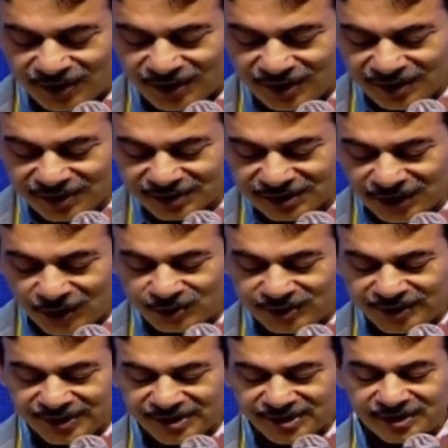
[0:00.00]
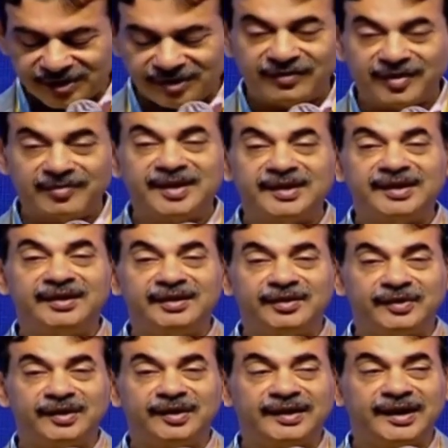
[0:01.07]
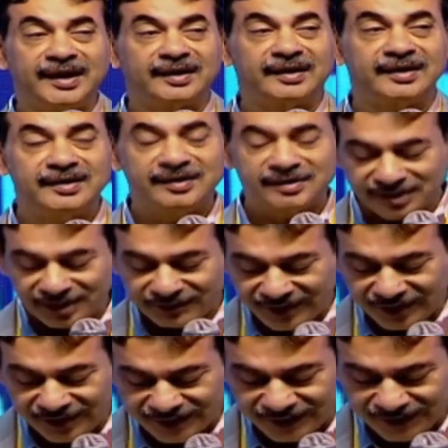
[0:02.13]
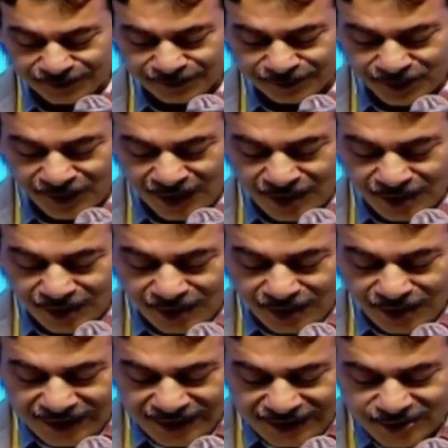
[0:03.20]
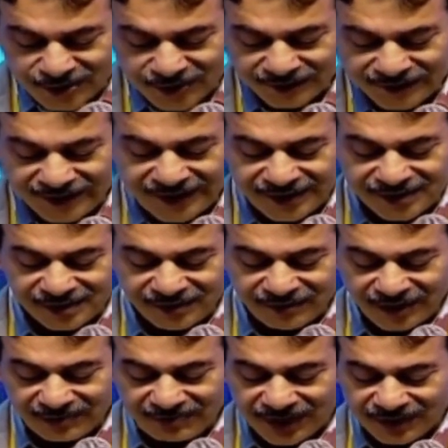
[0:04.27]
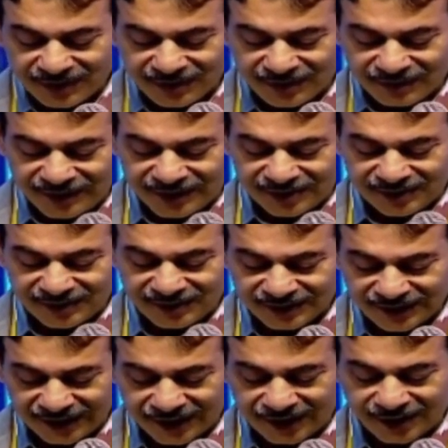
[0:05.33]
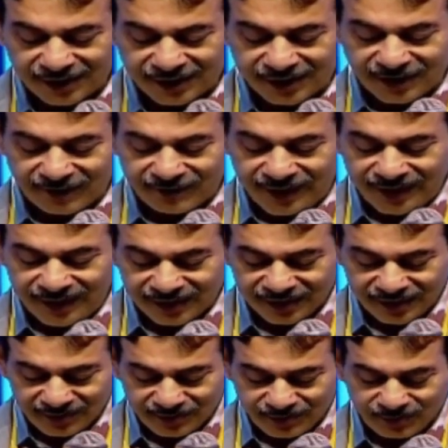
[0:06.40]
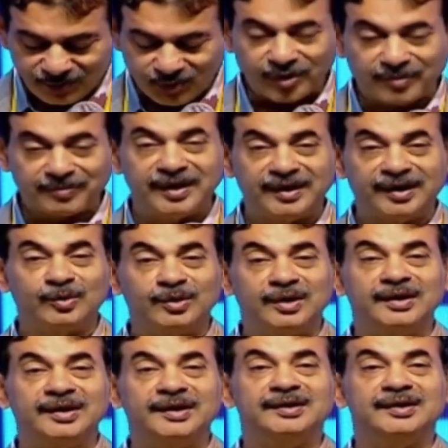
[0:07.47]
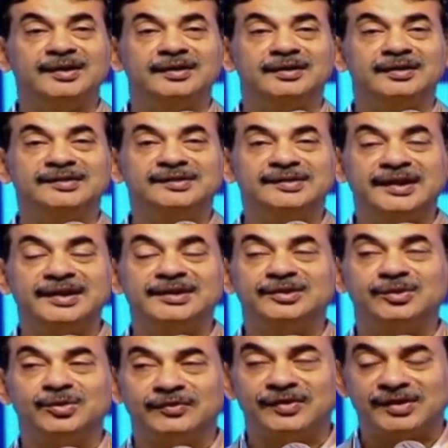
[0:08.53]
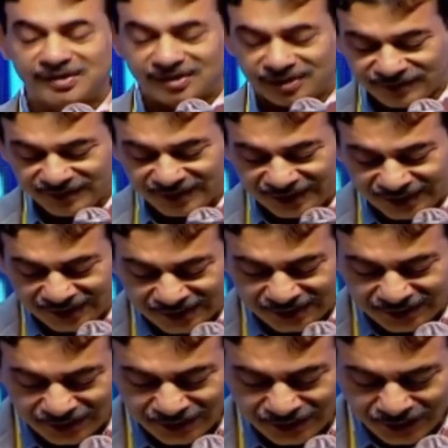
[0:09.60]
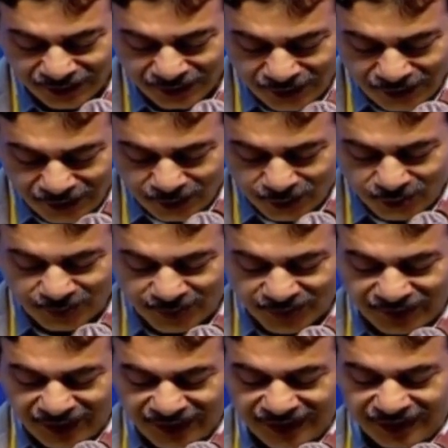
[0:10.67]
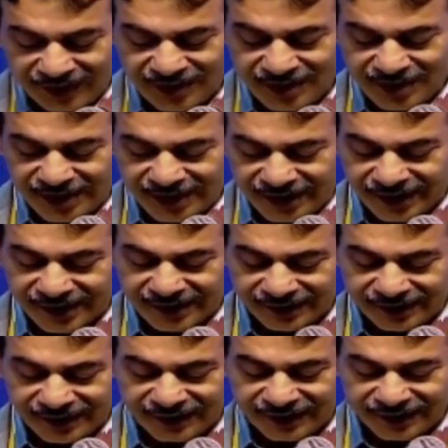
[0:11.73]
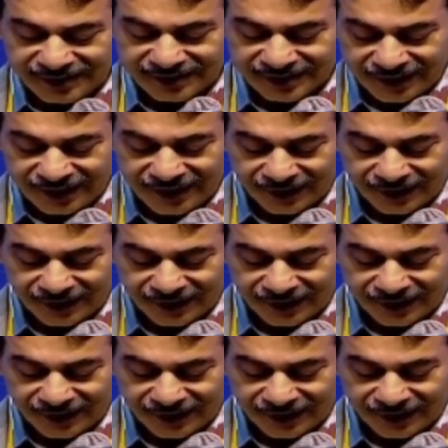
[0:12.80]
South Asian Women in Tech, SAWIT. Each of these will partner with Telangana government, more particularly the Skills University of Telangana, to provide AI related skilling.